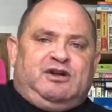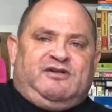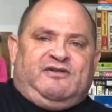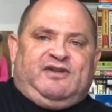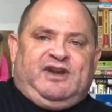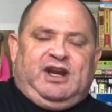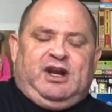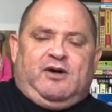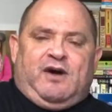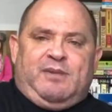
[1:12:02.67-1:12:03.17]

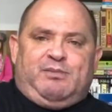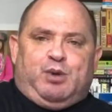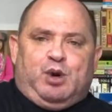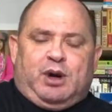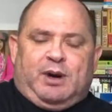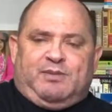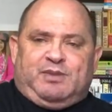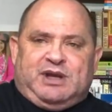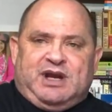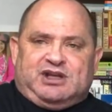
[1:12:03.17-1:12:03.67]
video I put
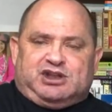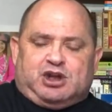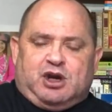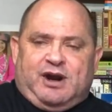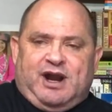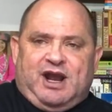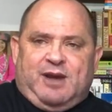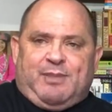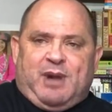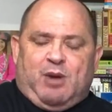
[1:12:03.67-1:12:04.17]
up
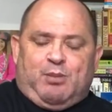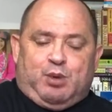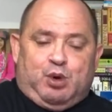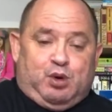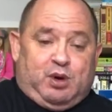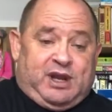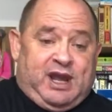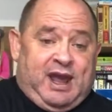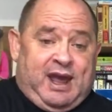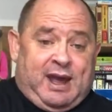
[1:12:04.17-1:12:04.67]
yesterday about
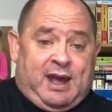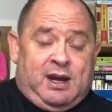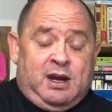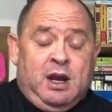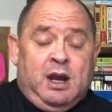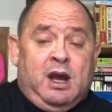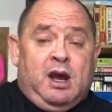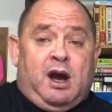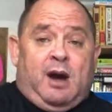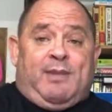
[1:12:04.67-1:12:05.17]
Phuket,
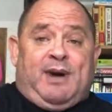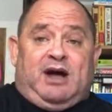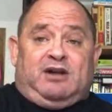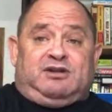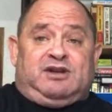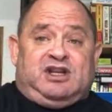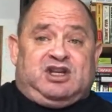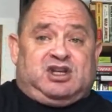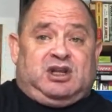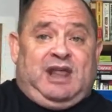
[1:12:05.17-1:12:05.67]

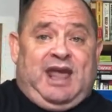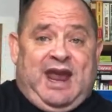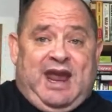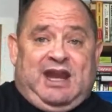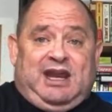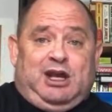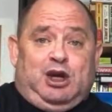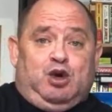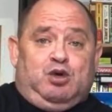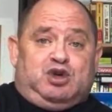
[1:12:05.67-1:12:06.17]
about this
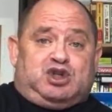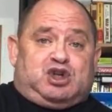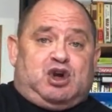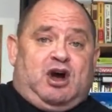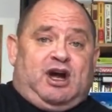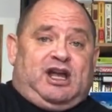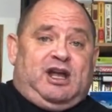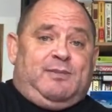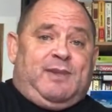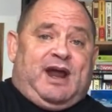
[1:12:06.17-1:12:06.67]
lady who's
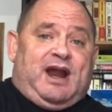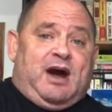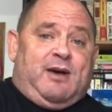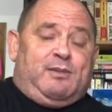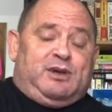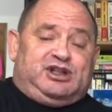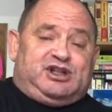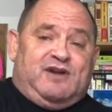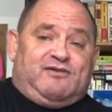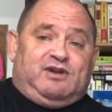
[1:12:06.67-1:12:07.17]
talking about how
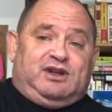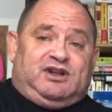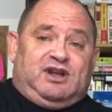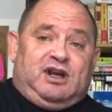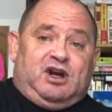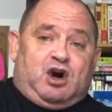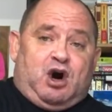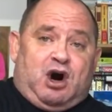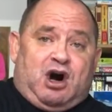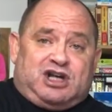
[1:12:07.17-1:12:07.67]
much
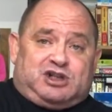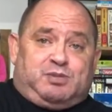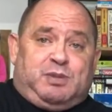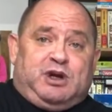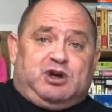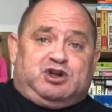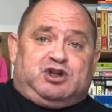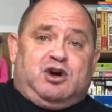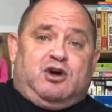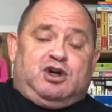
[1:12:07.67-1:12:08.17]
everything costs,
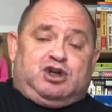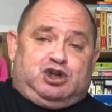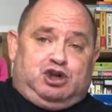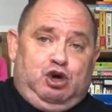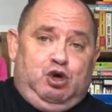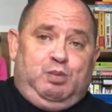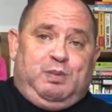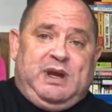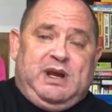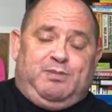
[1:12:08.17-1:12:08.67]
because there are
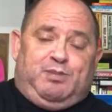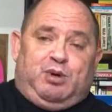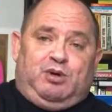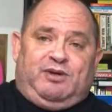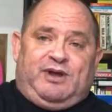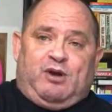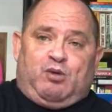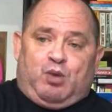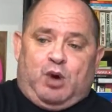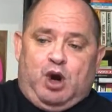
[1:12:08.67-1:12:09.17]
two people
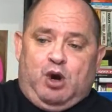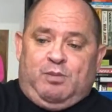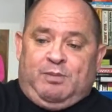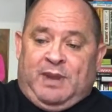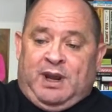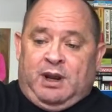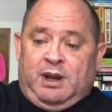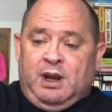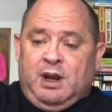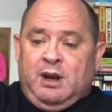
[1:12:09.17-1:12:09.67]
that wrote
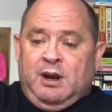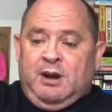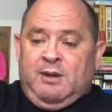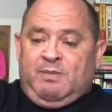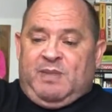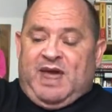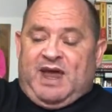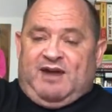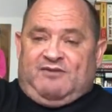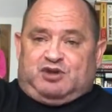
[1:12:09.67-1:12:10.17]
me
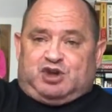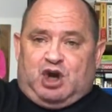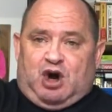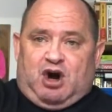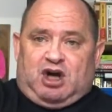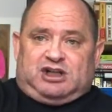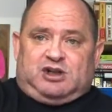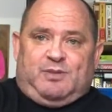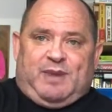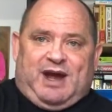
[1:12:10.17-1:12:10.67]
that have
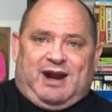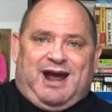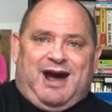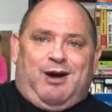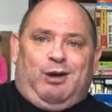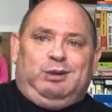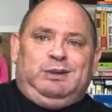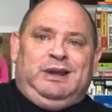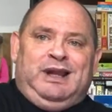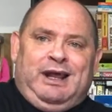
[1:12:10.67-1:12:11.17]
talked about
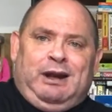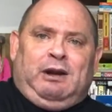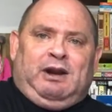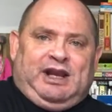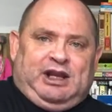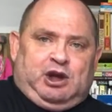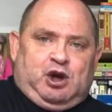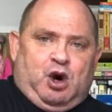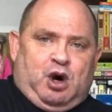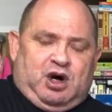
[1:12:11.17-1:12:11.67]
how little
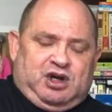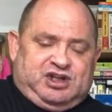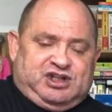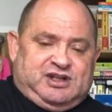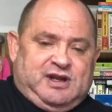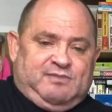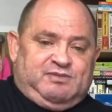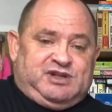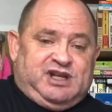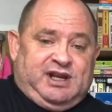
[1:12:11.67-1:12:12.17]
it costs
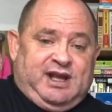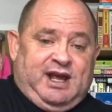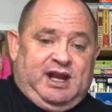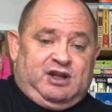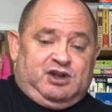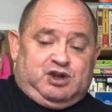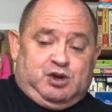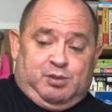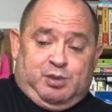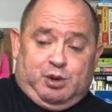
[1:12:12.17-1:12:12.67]
them to get
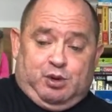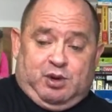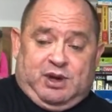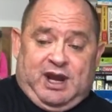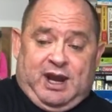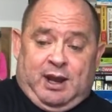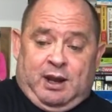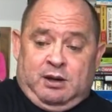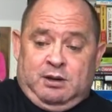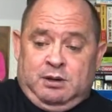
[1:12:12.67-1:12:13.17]
into
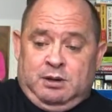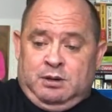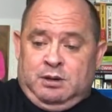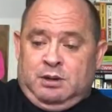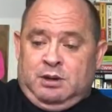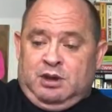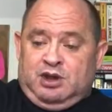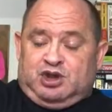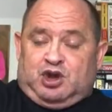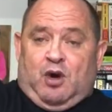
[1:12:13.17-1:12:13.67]
Phuket.
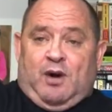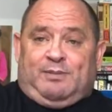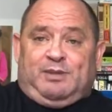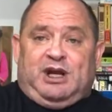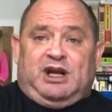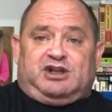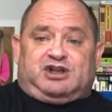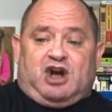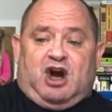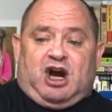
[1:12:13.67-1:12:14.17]
So I'm
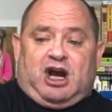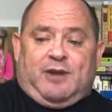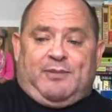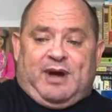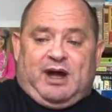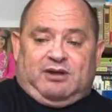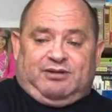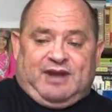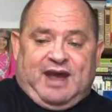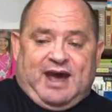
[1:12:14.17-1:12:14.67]
going to talk
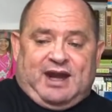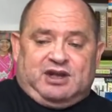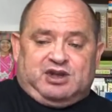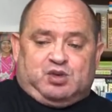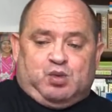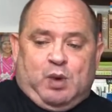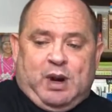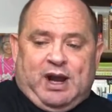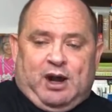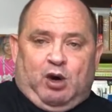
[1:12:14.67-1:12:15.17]
about that as
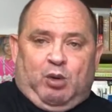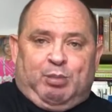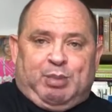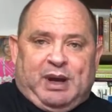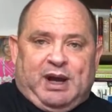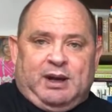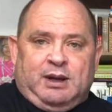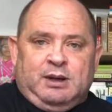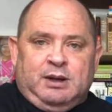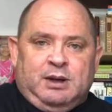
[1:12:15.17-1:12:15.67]
well.
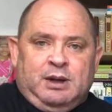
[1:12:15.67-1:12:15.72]
But